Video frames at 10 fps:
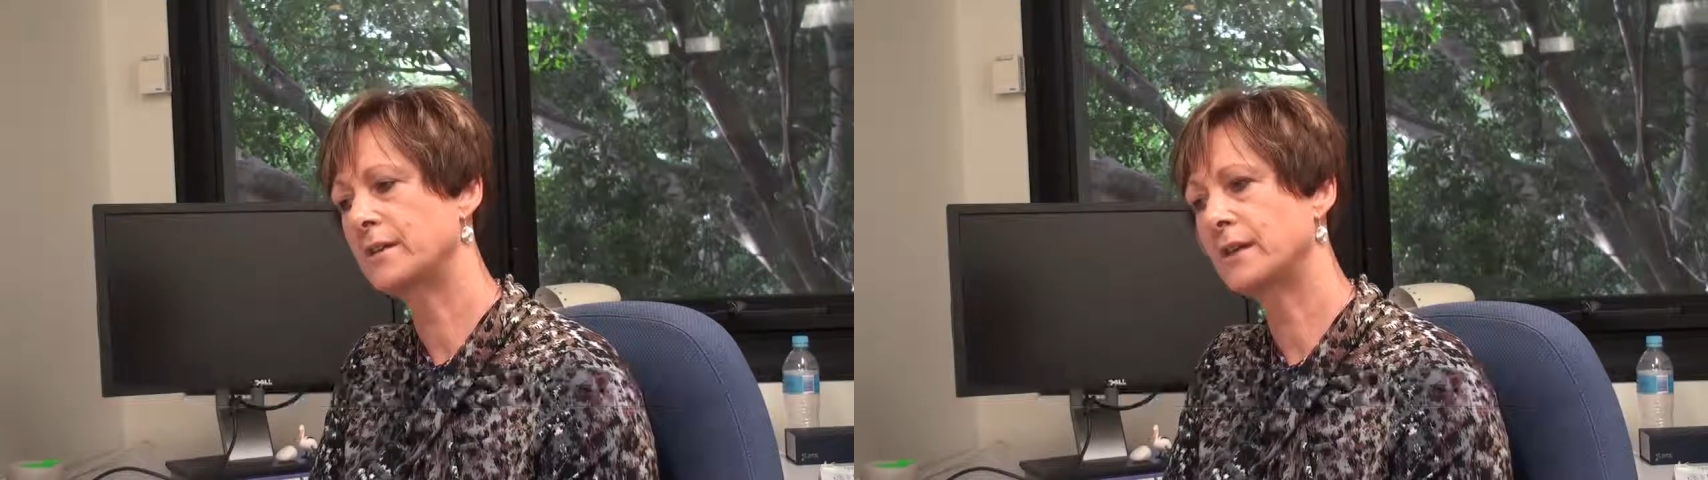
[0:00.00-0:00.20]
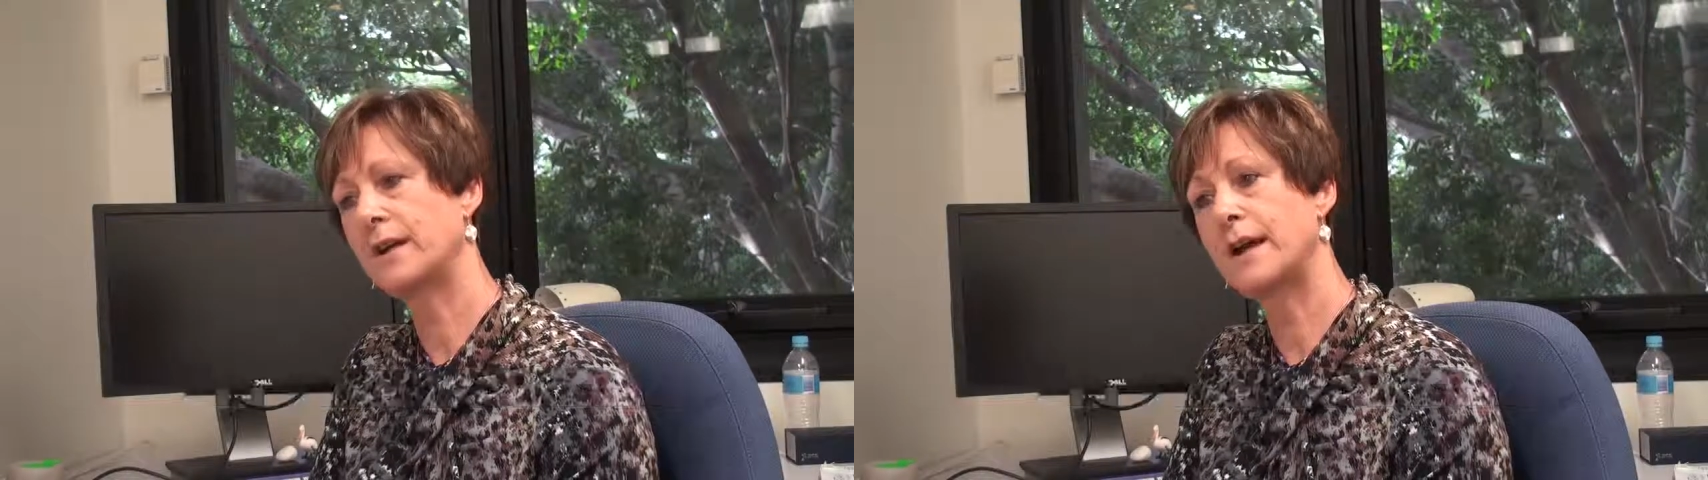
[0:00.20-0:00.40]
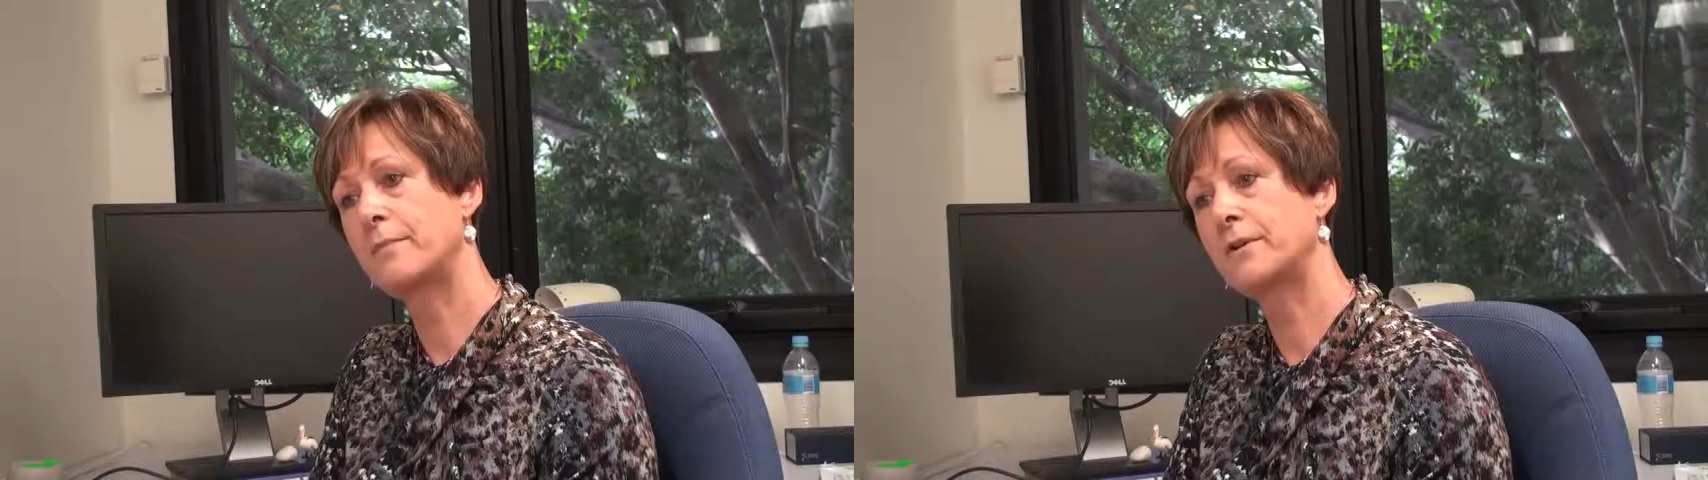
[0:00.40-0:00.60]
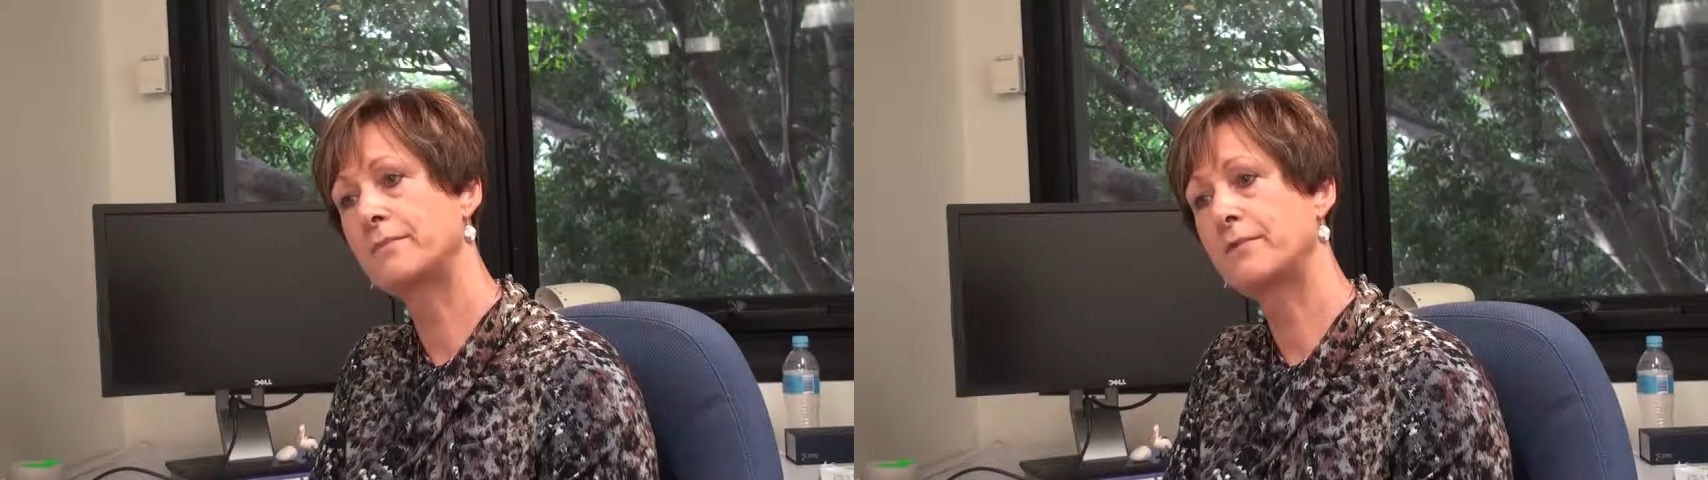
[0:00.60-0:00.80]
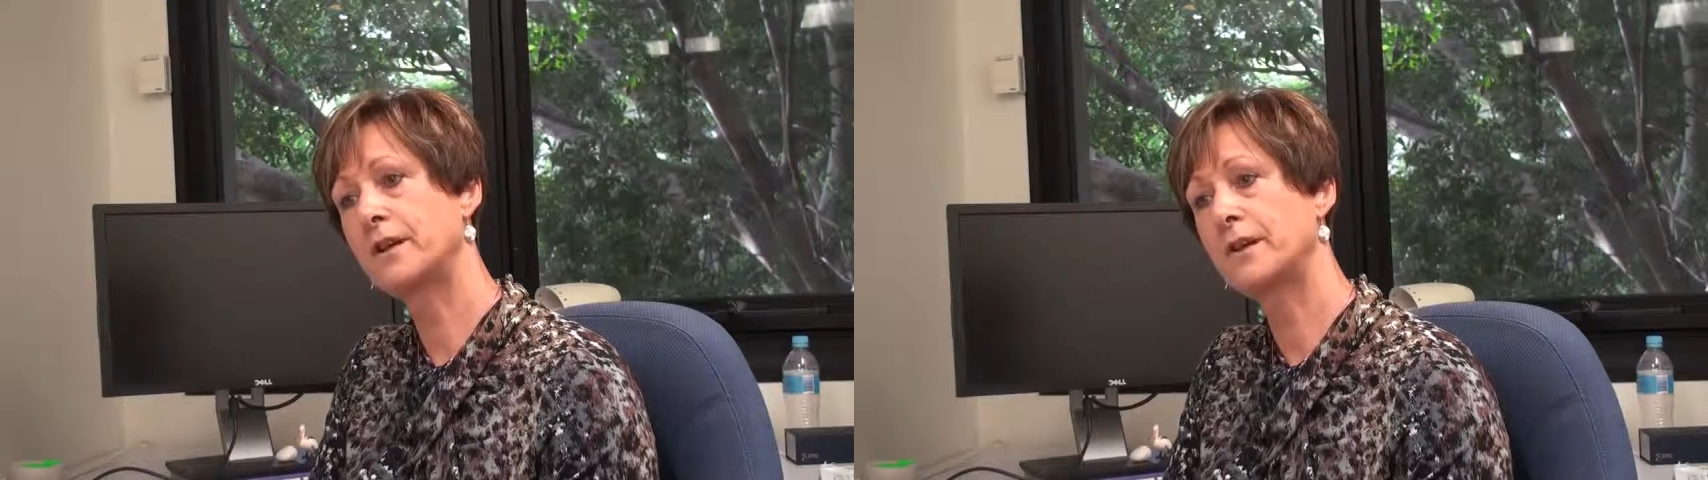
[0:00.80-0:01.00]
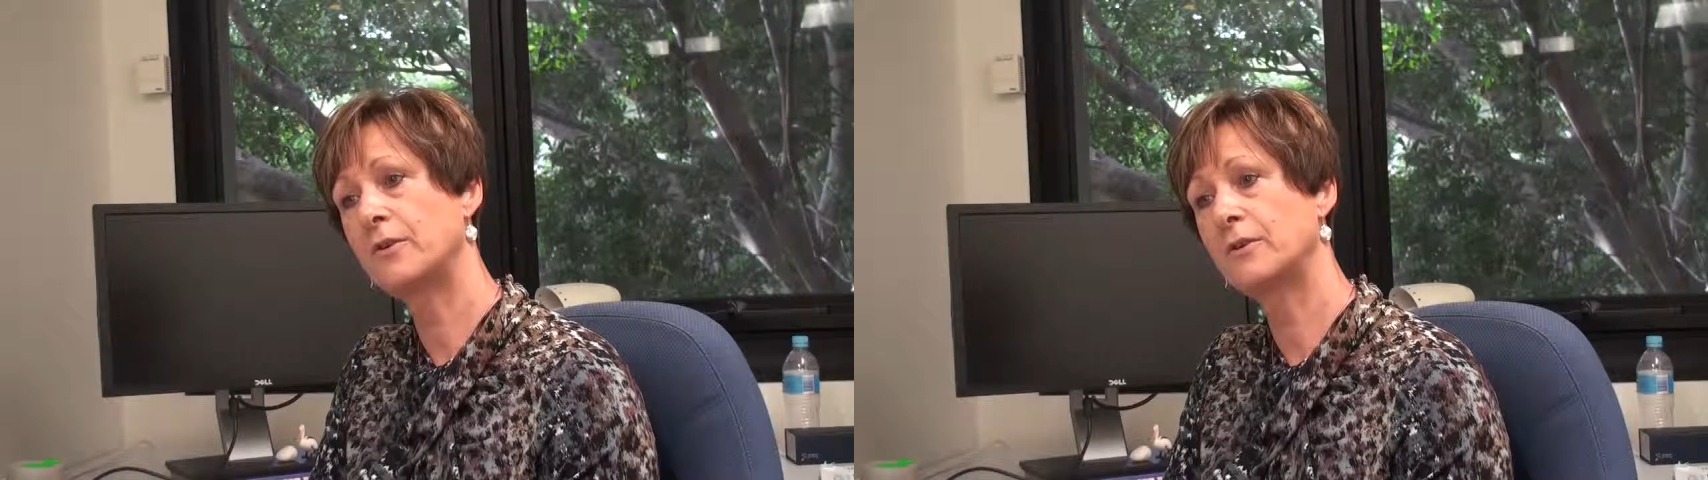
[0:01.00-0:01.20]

collaboratively